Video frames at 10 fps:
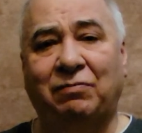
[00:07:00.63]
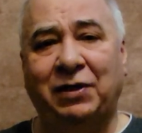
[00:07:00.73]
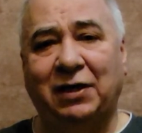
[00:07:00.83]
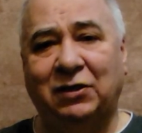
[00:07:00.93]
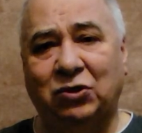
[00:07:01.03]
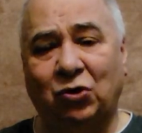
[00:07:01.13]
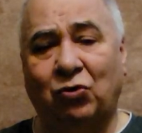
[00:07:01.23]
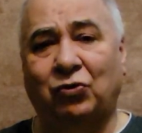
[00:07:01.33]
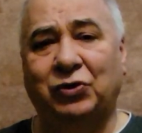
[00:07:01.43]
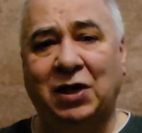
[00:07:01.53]
being
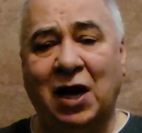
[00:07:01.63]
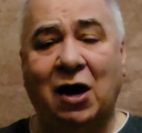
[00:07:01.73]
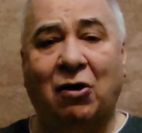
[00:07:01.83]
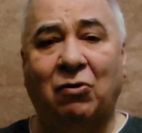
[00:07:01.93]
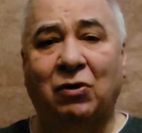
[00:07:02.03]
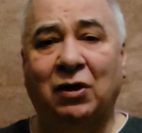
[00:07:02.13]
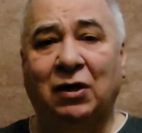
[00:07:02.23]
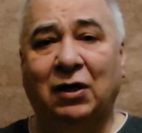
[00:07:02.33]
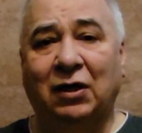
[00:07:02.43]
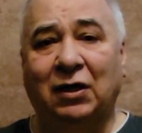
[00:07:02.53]
told now
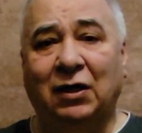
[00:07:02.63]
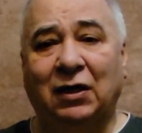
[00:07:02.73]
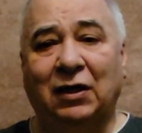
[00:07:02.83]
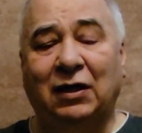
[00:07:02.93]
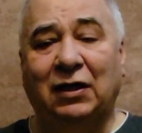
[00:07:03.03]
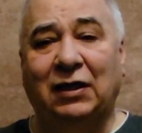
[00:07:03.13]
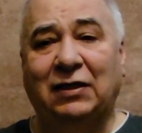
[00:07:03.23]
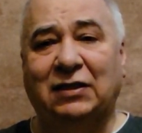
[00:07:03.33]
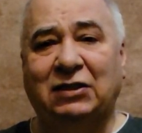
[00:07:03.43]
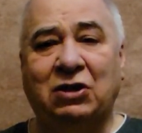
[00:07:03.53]

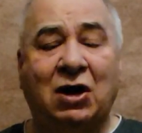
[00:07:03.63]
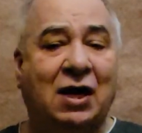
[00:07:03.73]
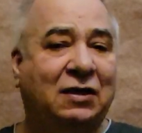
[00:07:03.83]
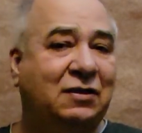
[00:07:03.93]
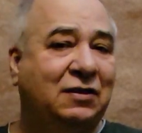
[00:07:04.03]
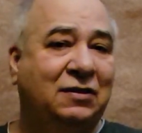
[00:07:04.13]
is not